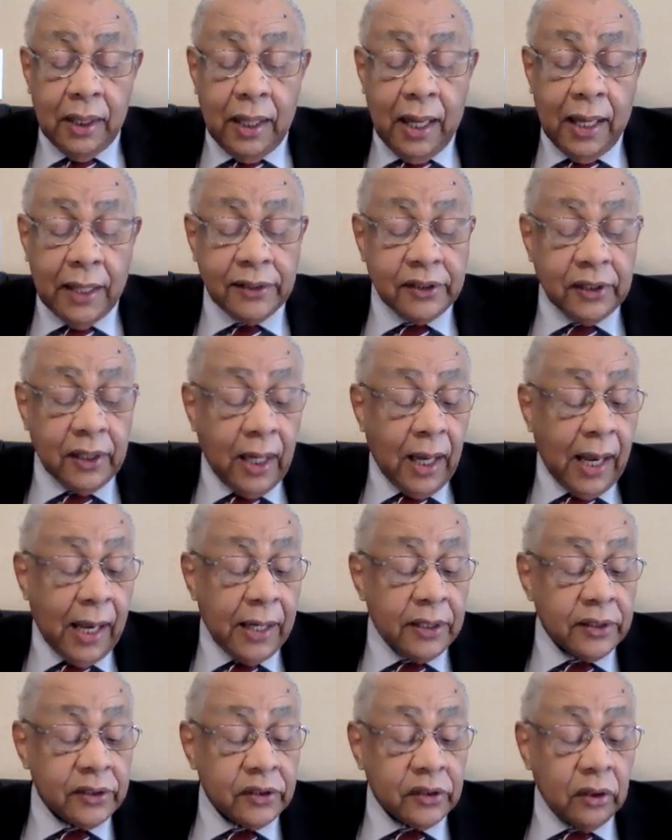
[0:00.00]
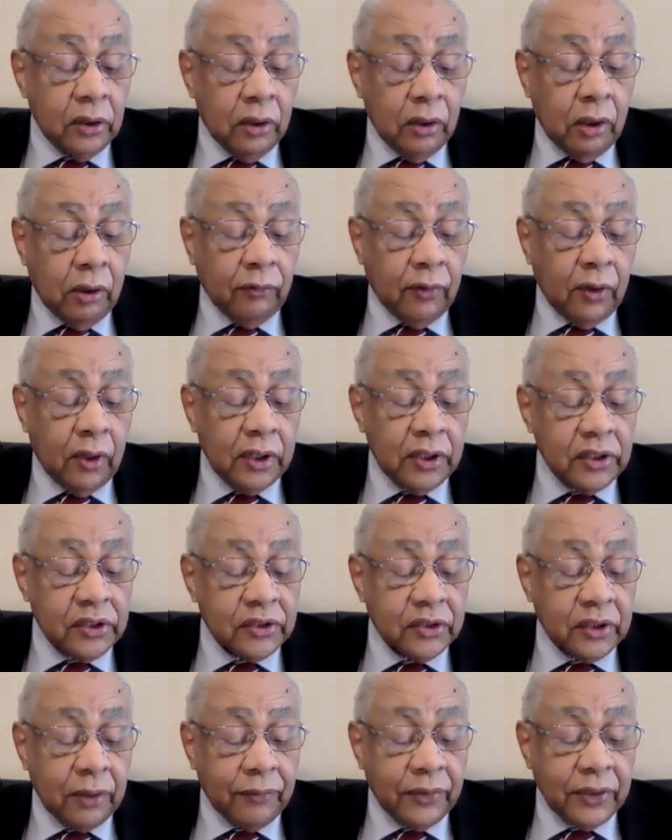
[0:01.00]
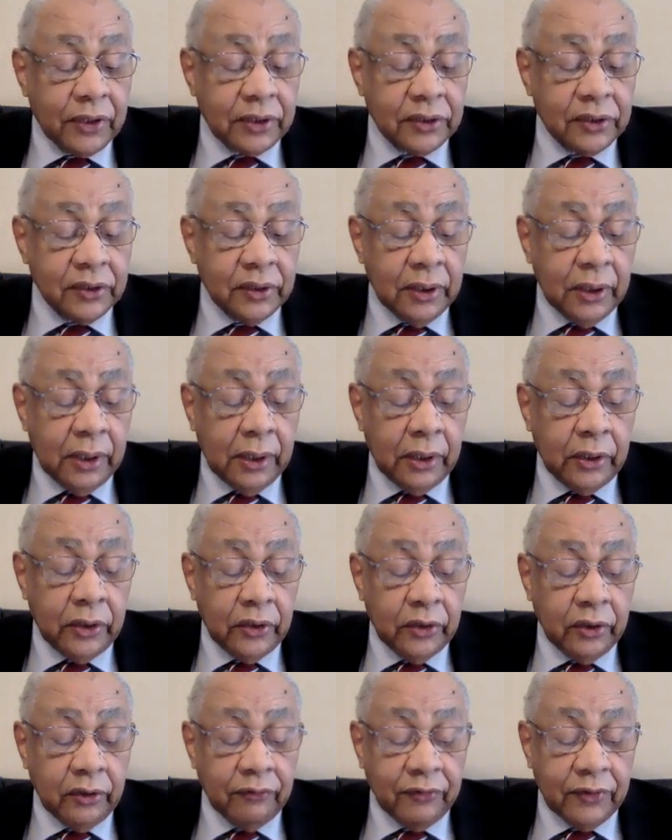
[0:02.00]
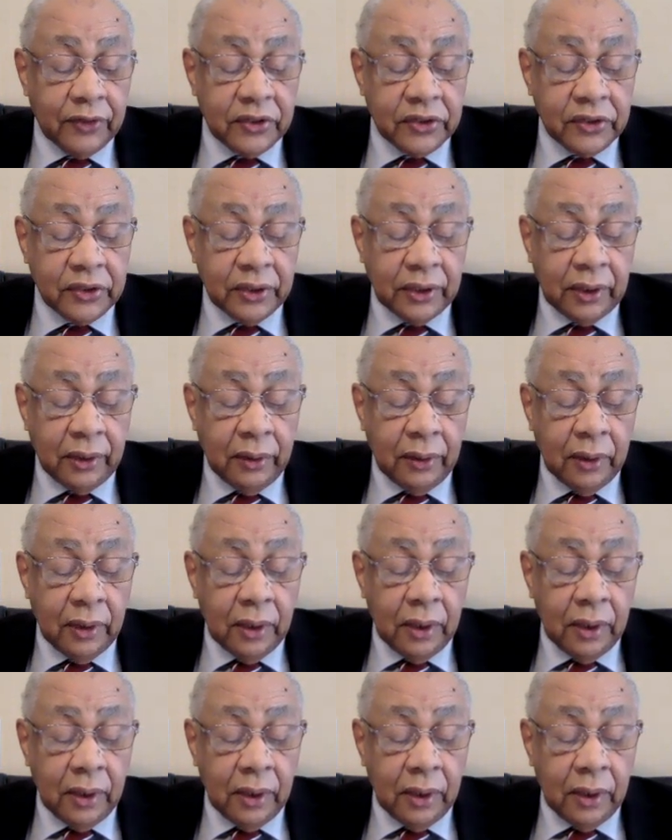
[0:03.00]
as the highest of all the subjects in a university,